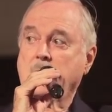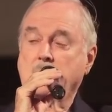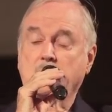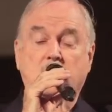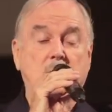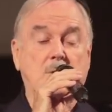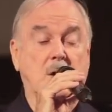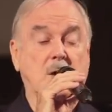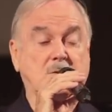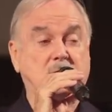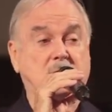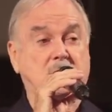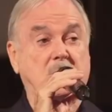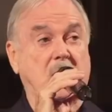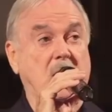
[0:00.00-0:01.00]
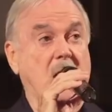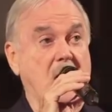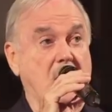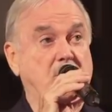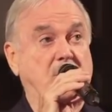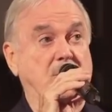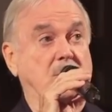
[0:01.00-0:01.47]
And what actually
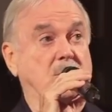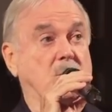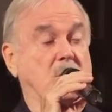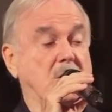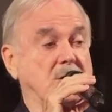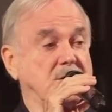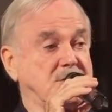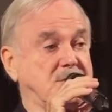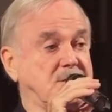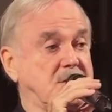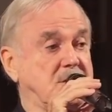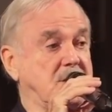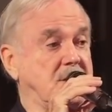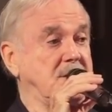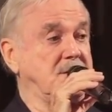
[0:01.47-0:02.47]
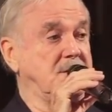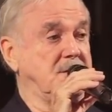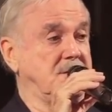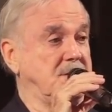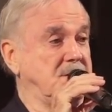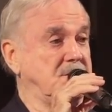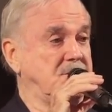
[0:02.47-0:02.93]
happened was that I
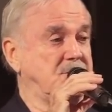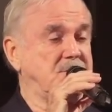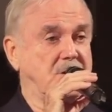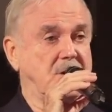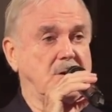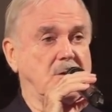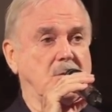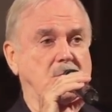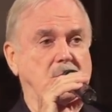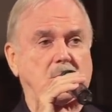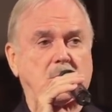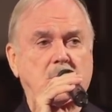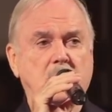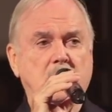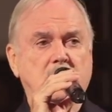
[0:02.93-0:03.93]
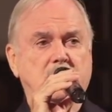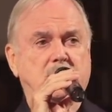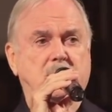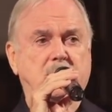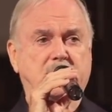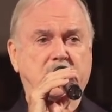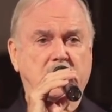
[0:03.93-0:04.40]
did this show for
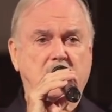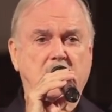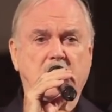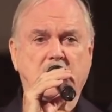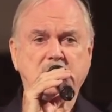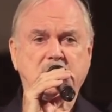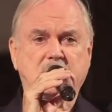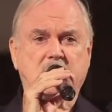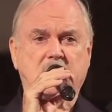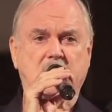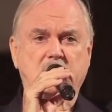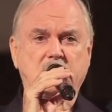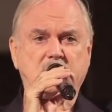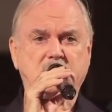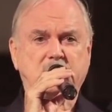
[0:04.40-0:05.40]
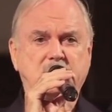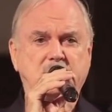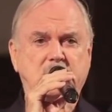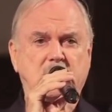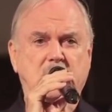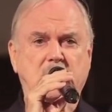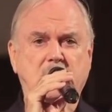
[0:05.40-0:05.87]
the Footlights Club, which
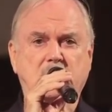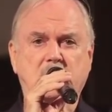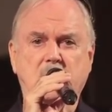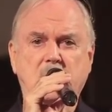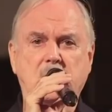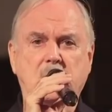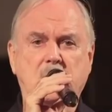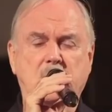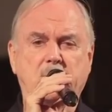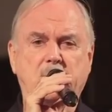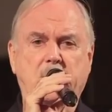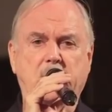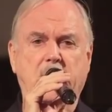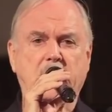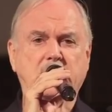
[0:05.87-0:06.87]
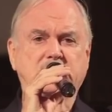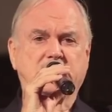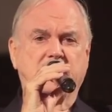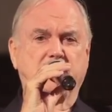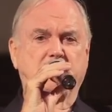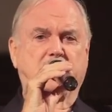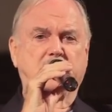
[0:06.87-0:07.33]
was like the
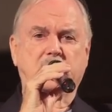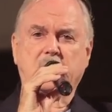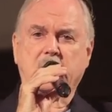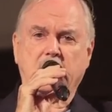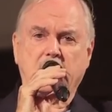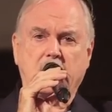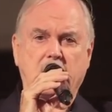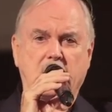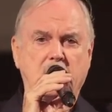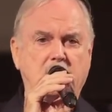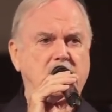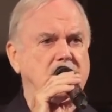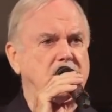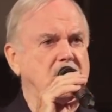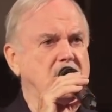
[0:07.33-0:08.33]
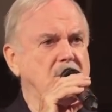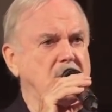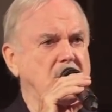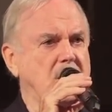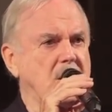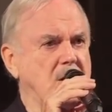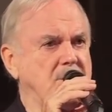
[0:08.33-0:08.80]
Hasty Pudding Club, you know,
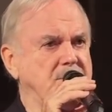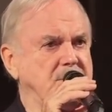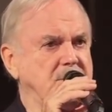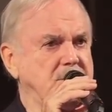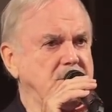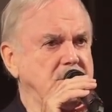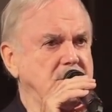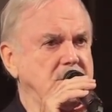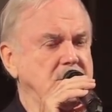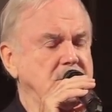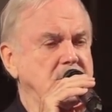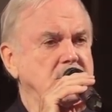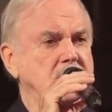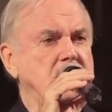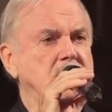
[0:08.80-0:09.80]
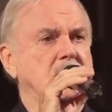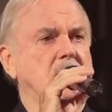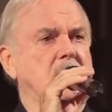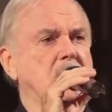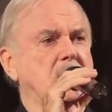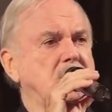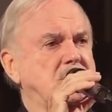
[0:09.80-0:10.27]
at Harvard.
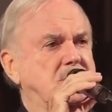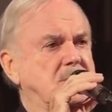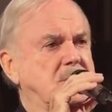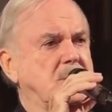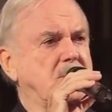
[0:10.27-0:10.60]
And